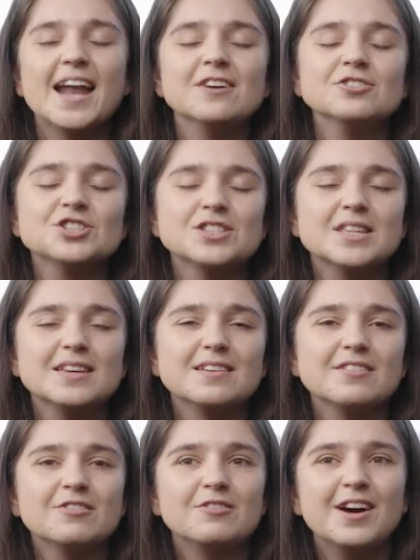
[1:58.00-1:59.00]
And I was just
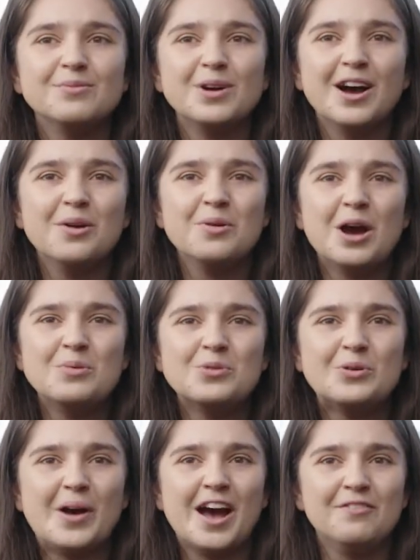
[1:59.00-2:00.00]
thinking, oh, I, I, I
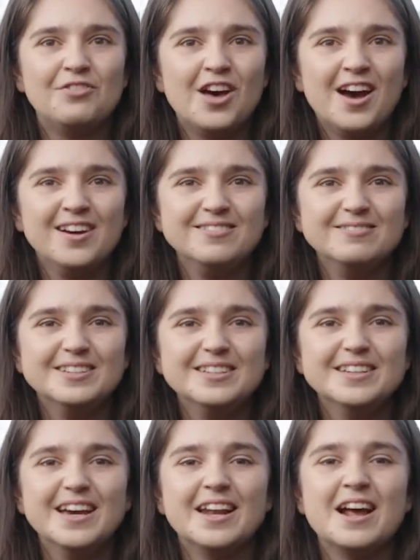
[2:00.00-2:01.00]
won't have that.
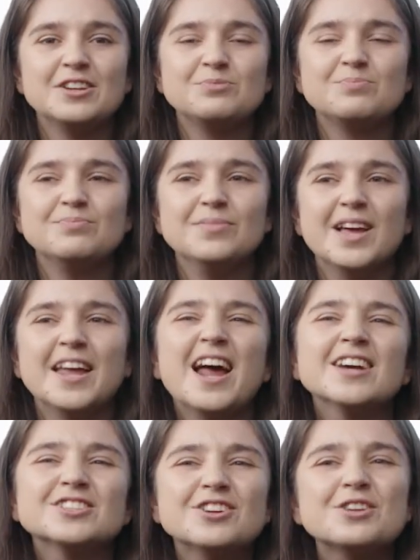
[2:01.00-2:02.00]
And I, and
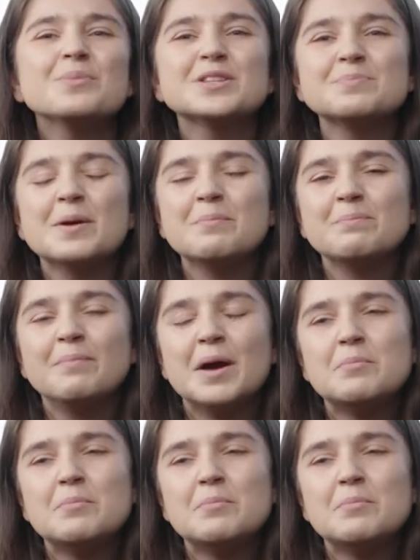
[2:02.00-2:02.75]
I started to miss my, my